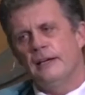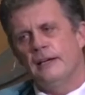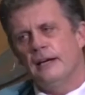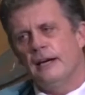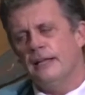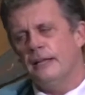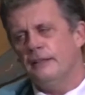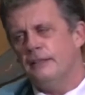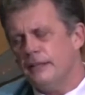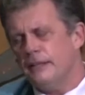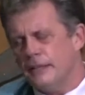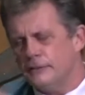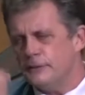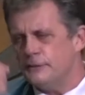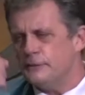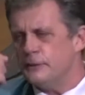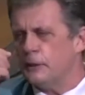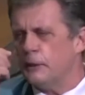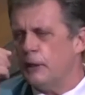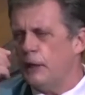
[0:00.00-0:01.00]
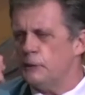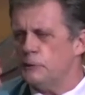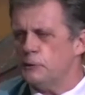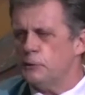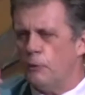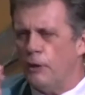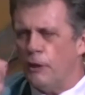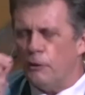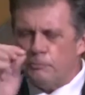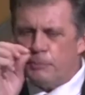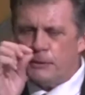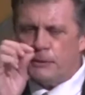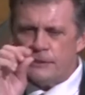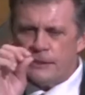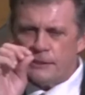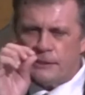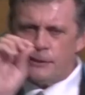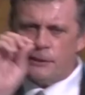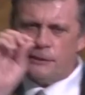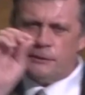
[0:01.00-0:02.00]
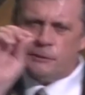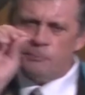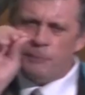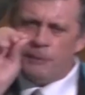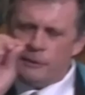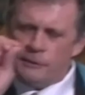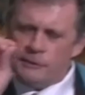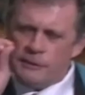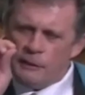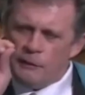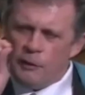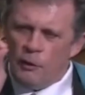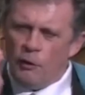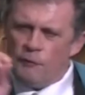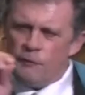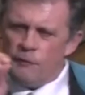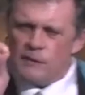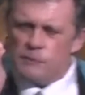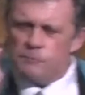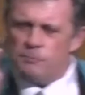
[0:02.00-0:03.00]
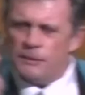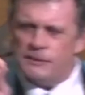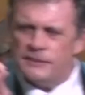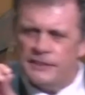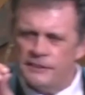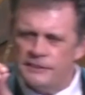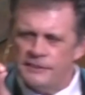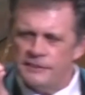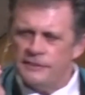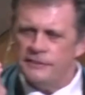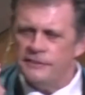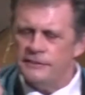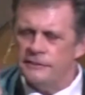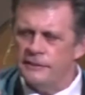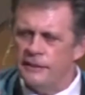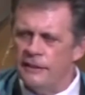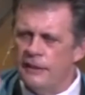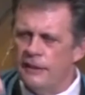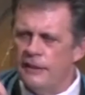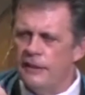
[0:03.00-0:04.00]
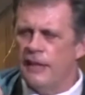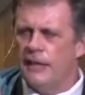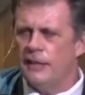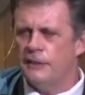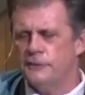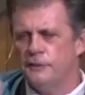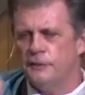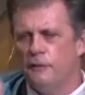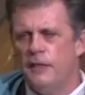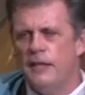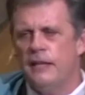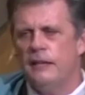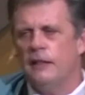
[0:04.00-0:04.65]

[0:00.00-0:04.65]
And I think that's just a great story of persistence. But the obvious persistence is the